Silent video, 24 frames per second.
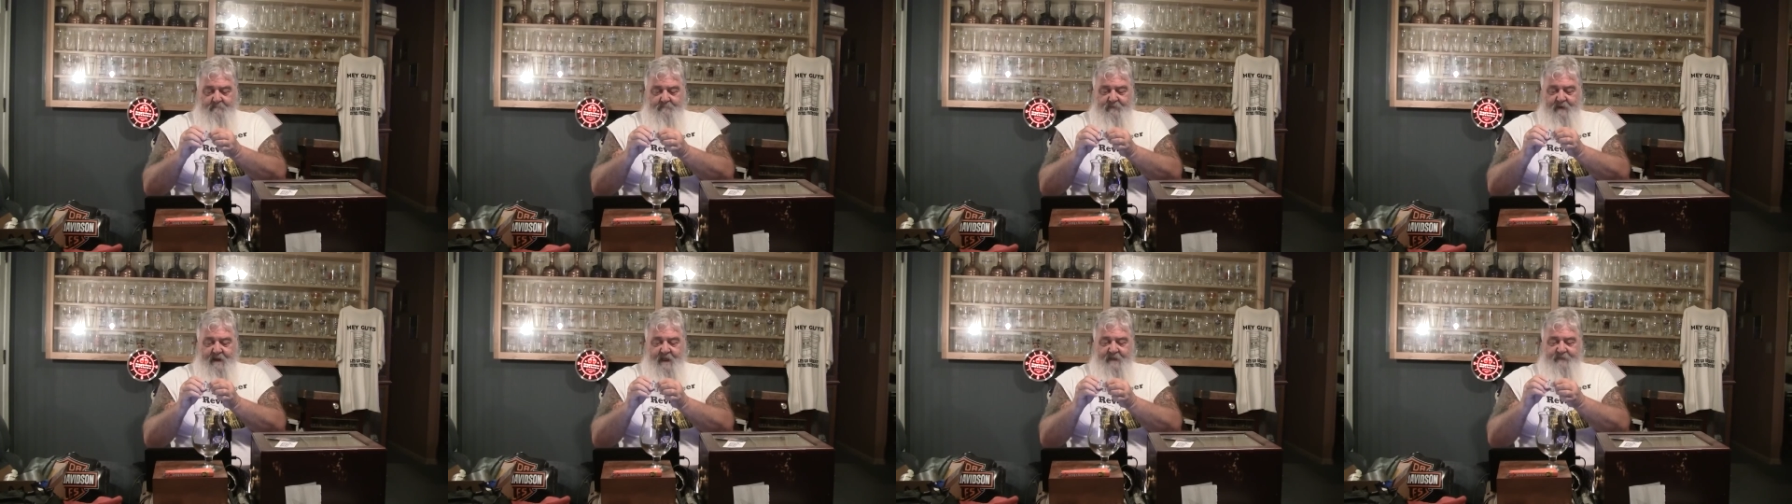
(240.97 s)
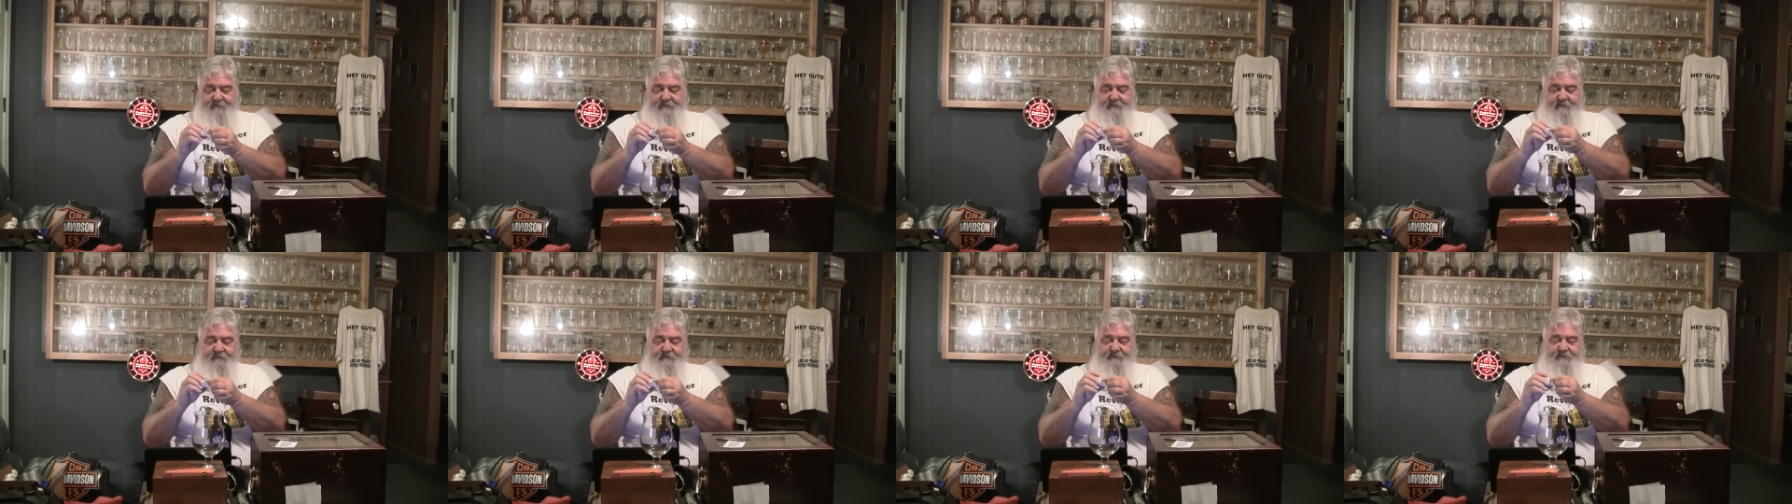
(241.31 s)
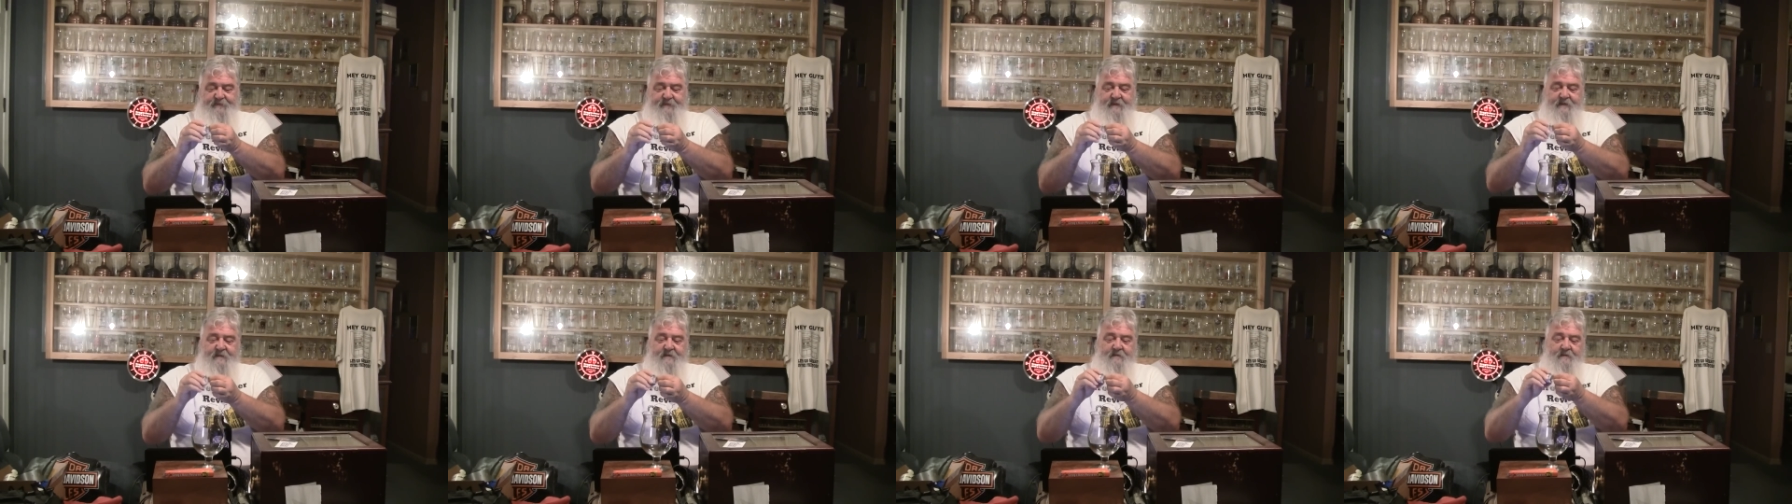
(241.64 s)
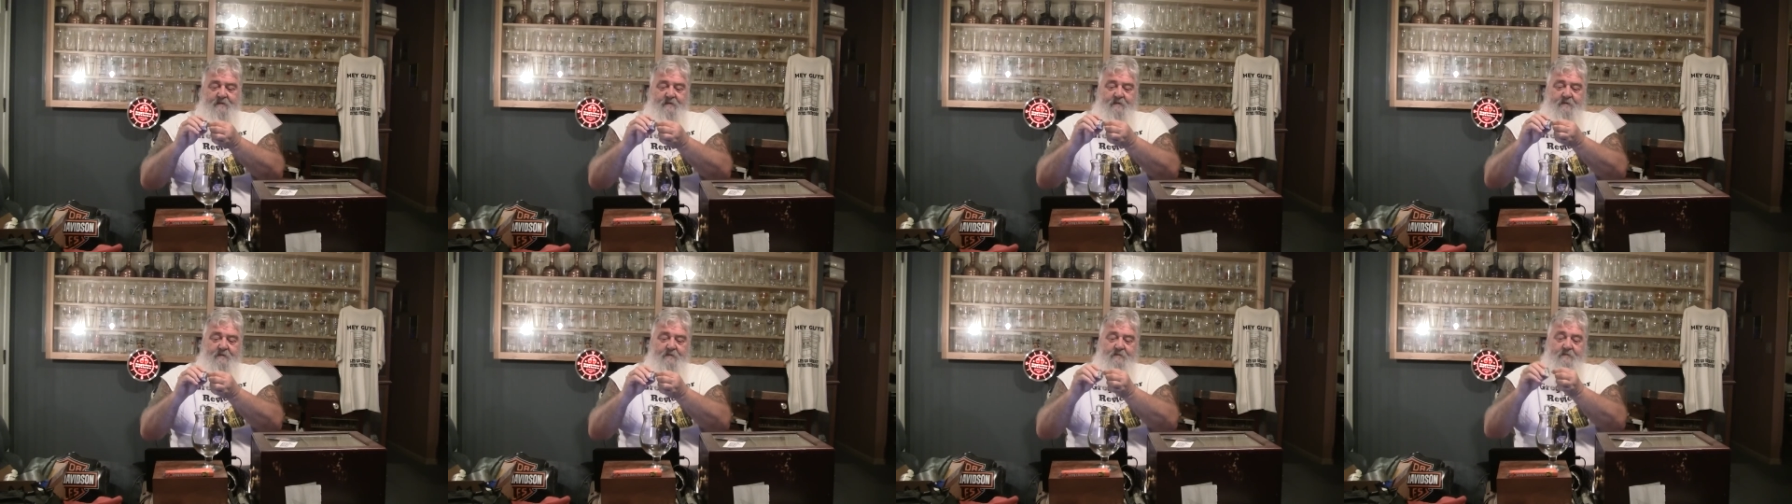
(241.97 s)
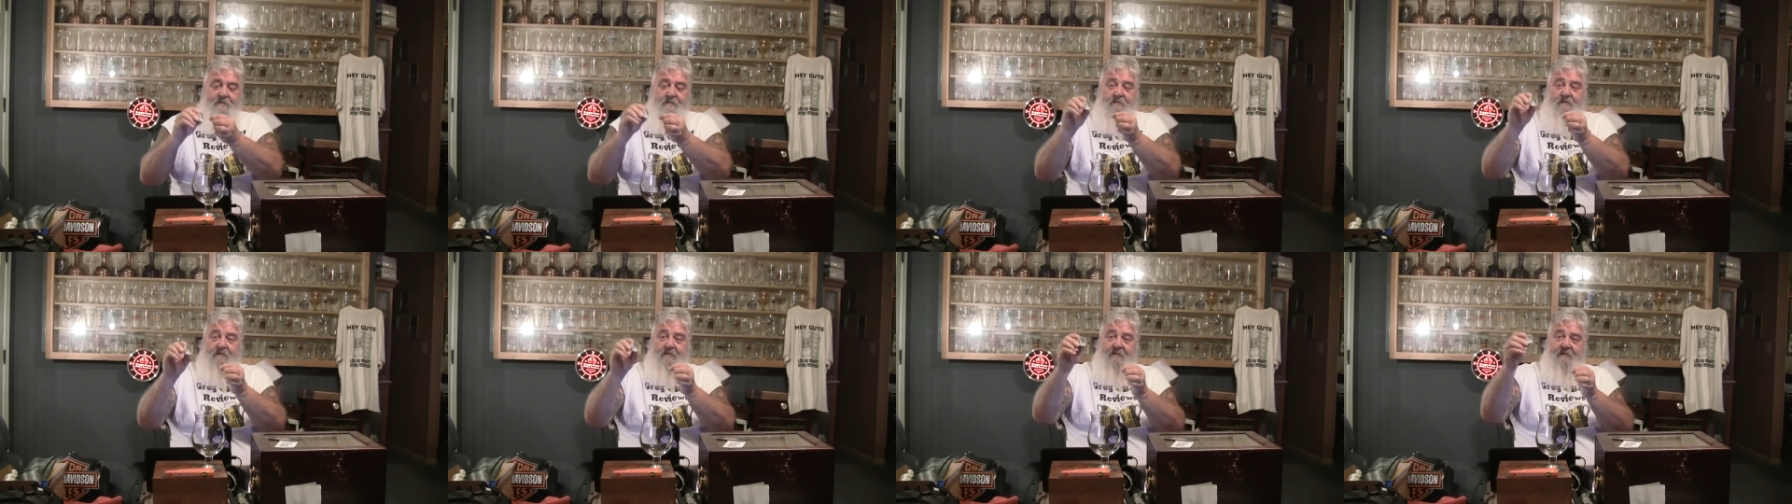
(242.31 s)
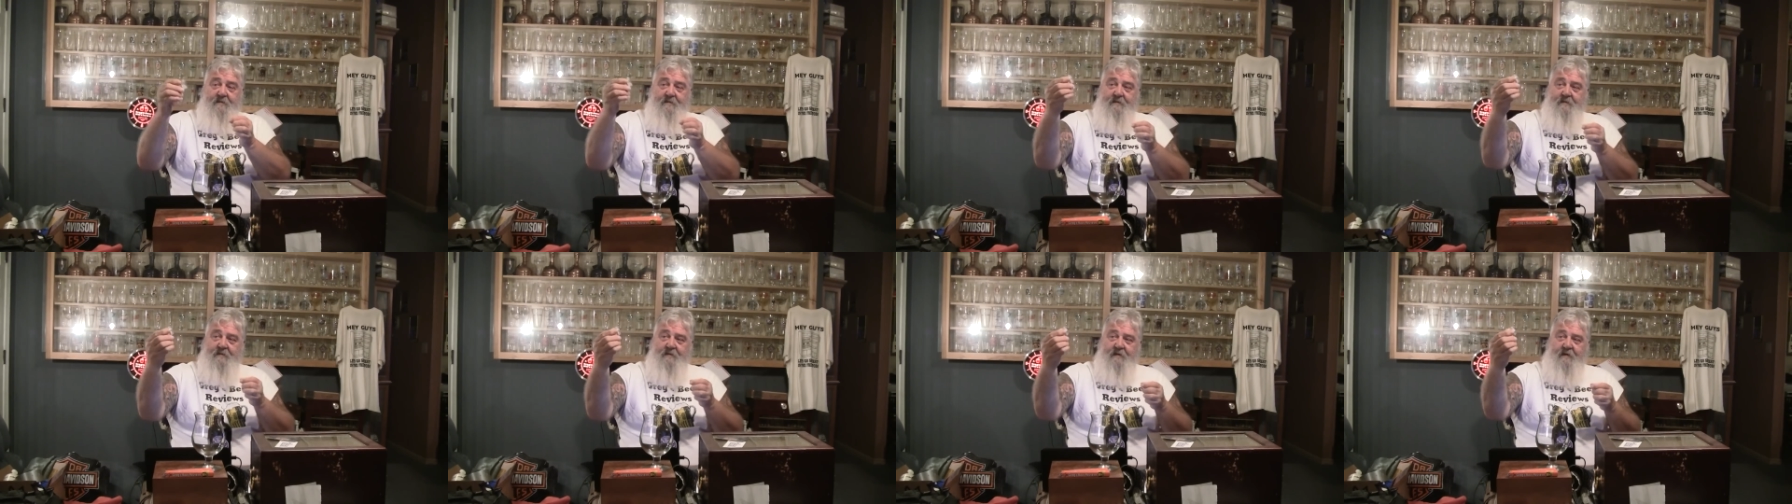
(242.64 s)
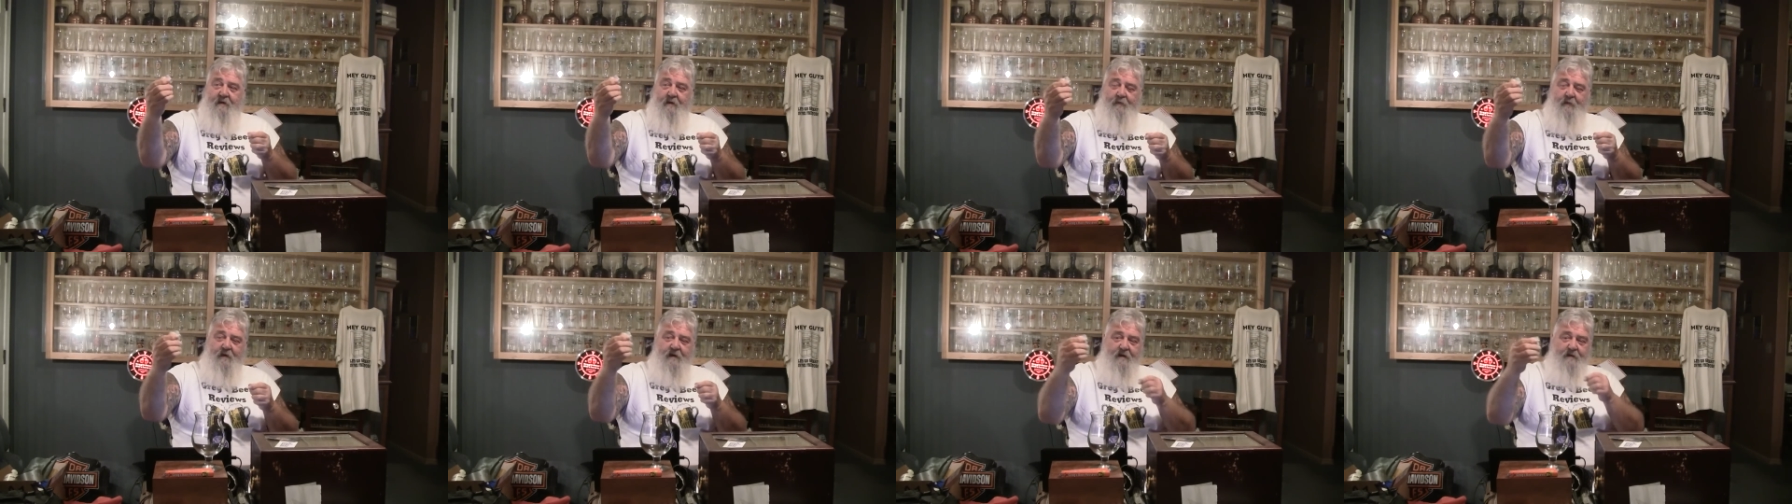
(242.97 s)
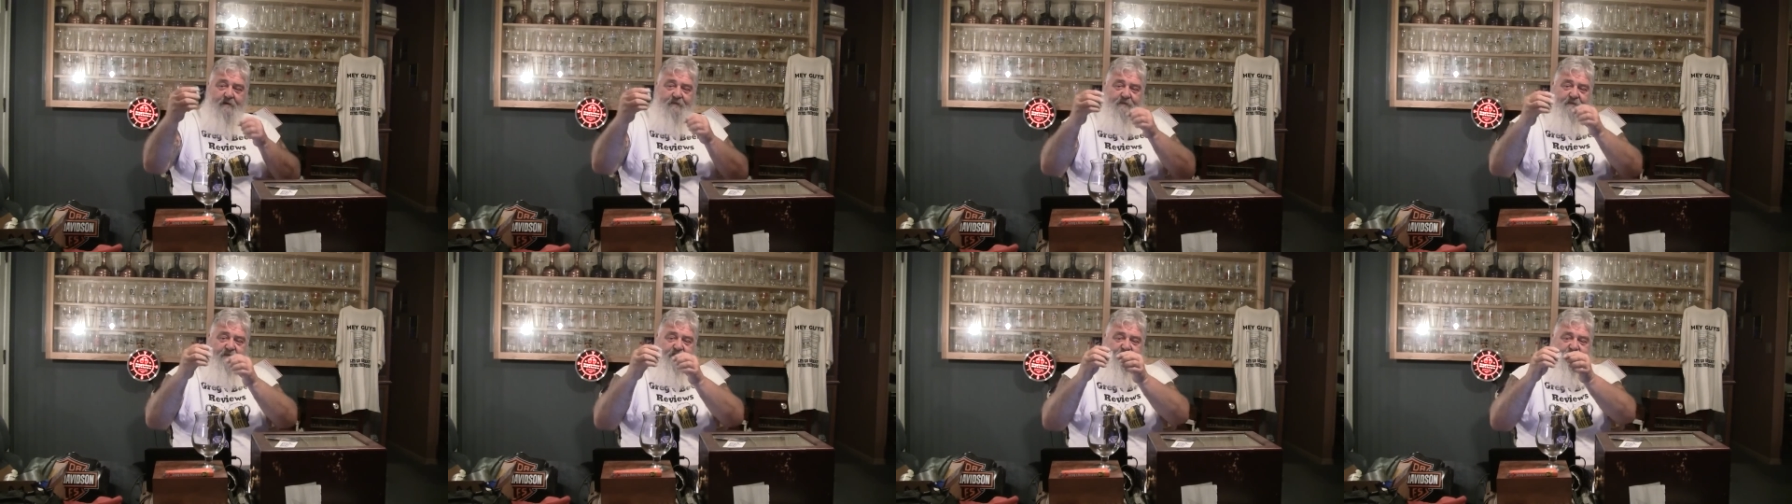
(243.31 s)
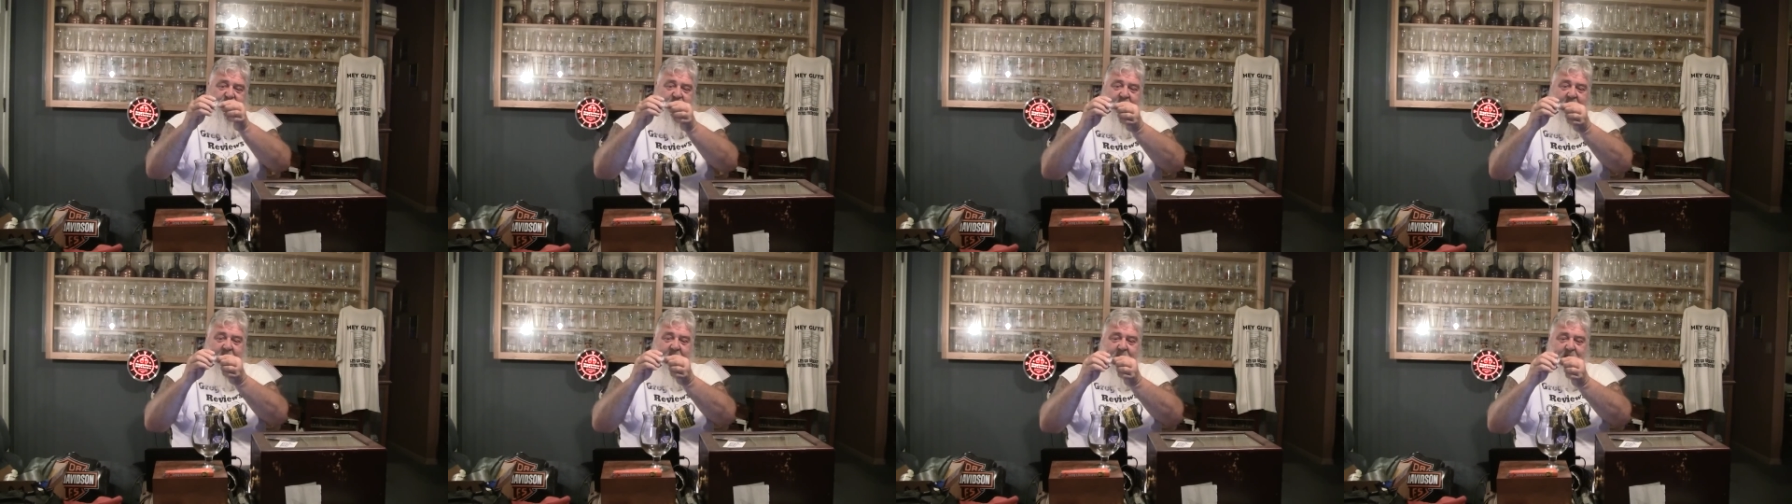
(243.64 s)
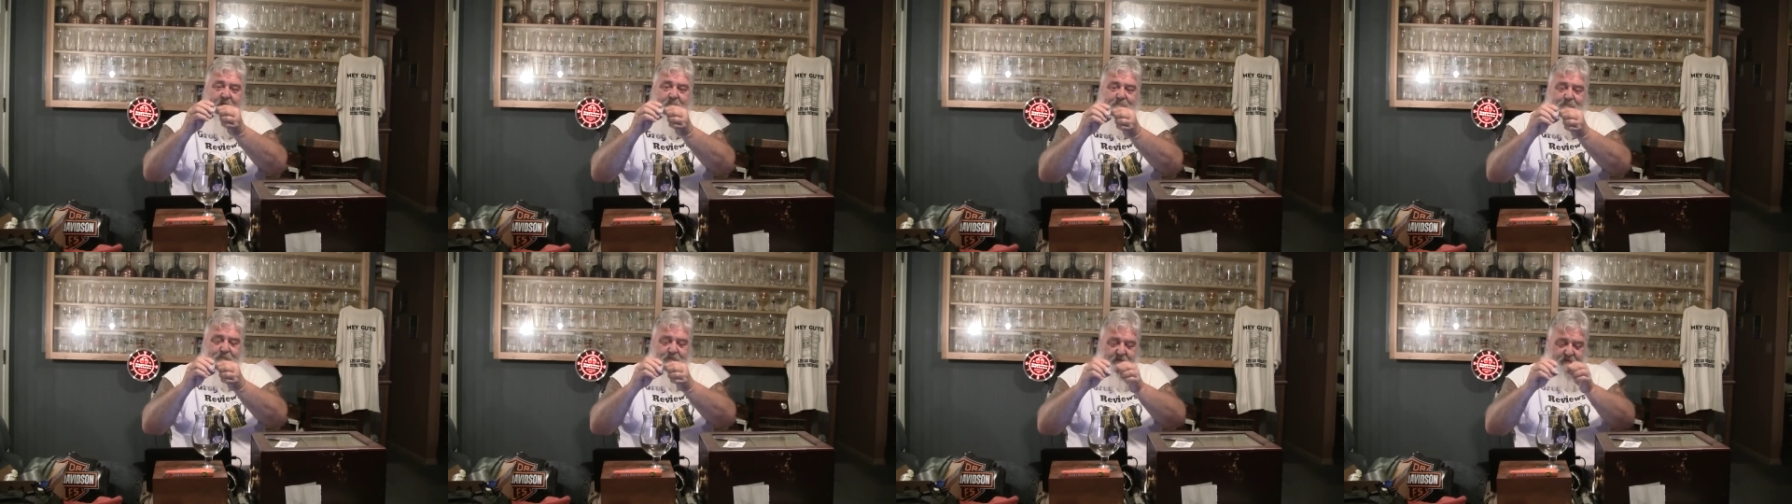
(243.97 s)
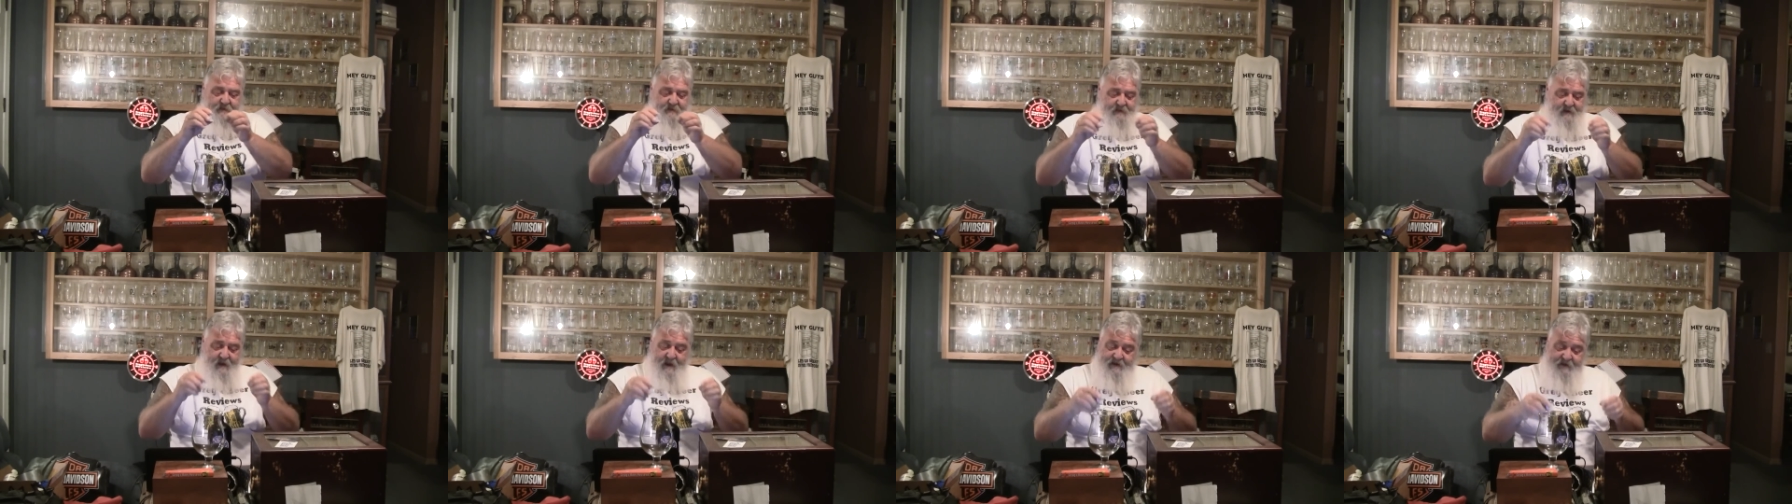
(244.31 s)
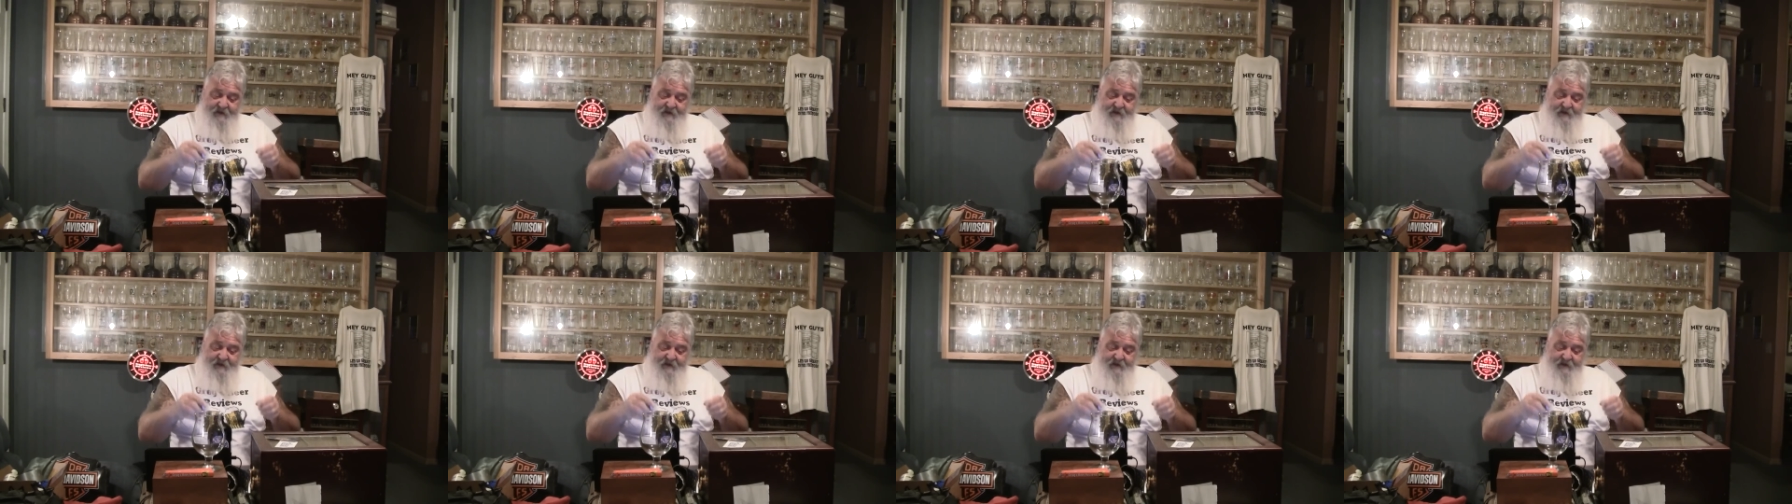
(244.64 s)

plastic seal around this cap. I